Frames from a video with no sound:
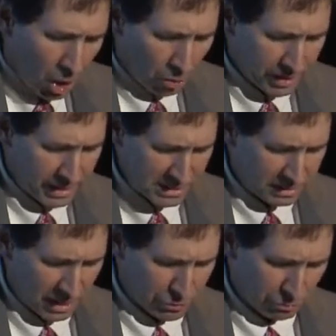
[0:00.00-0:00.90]
Our guest
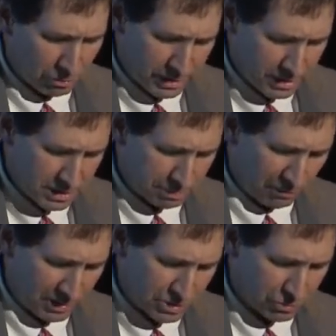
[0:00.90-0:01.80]
lecturer is
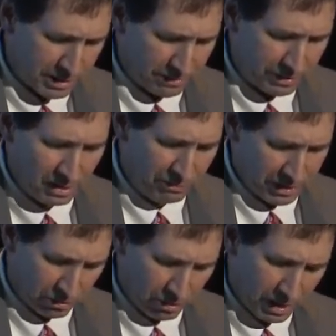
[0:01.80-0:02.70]
Professor David La
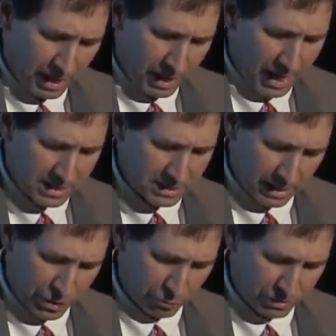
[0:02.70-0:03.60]
Vere, and his
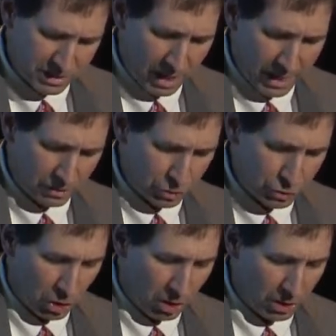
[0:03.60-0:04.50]
lecture is titled
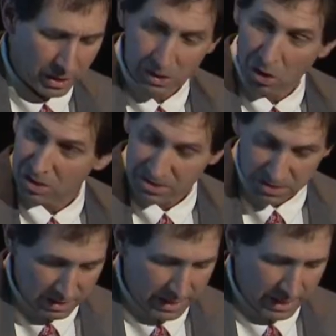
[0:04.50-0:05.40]
John
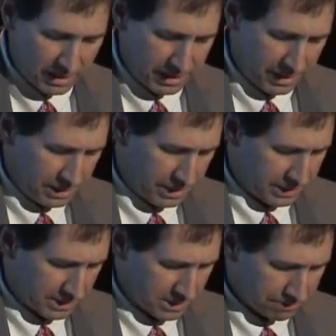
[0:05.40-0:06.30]
Lawson and the
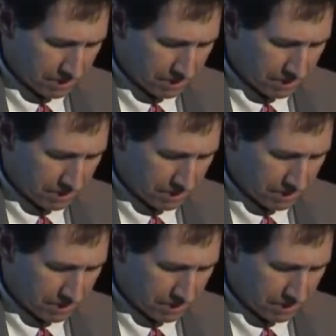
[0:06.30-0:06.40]
Indians.